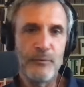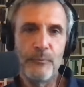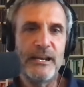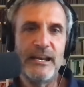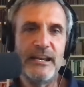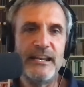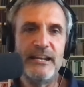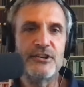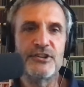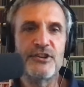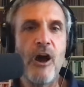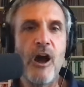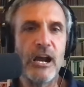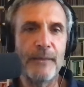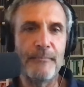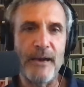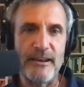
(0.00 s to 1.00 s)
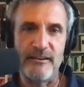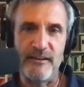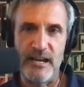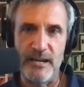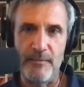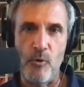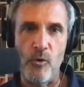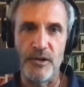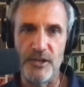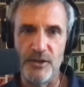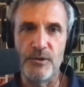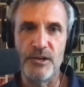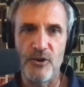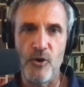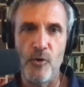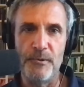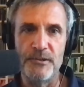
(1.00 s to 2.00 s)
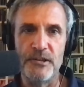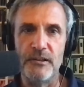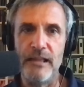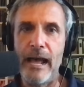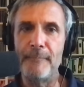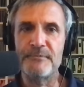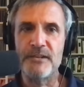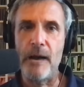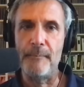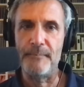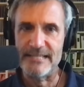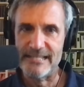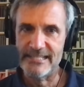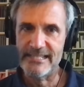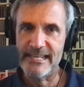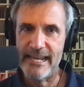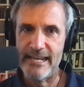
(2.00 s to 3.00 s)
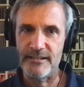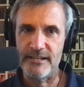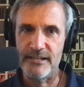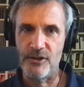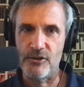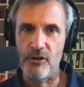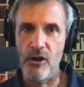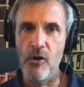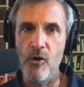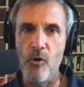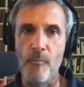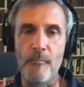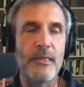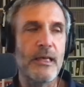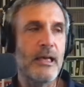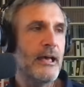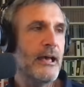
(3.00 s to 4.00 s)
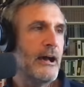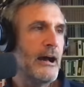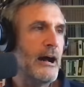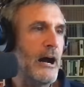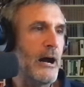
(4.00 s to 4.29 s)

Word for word: Well, we didn't need to talk about it anymore. You could open the laptop and see it in your home.